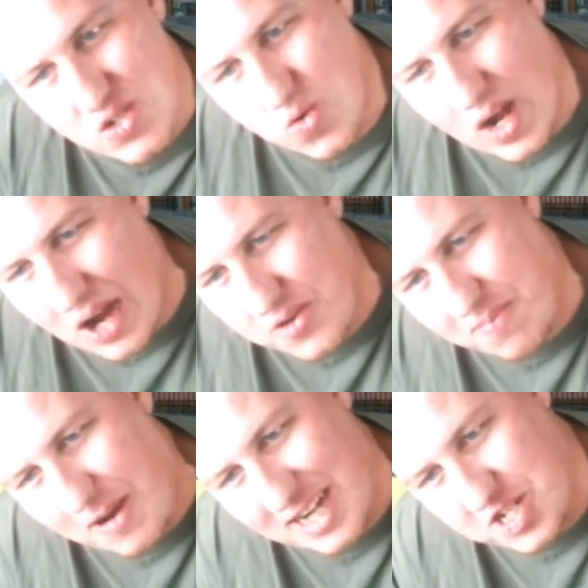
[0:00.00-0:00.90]

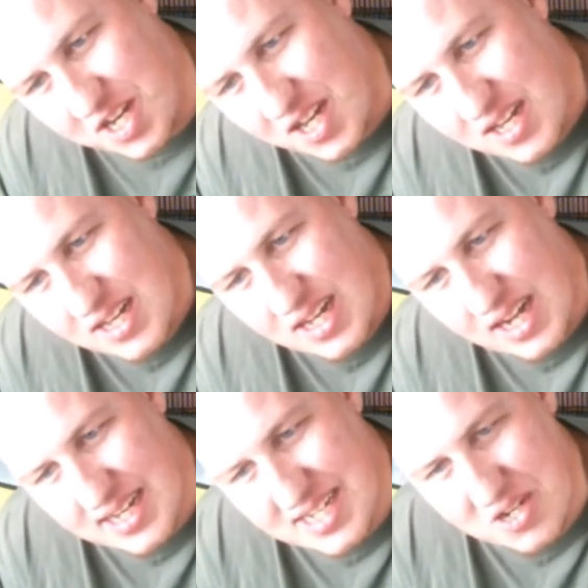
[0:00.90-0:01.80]
Ground magic,
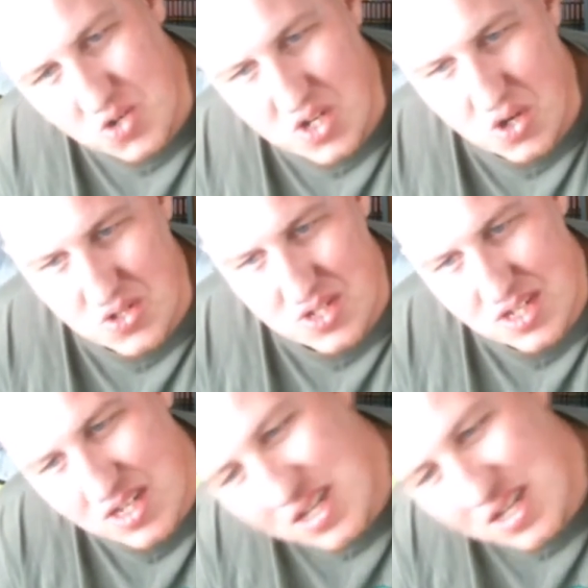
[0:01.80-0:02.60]
ideal uh, cold...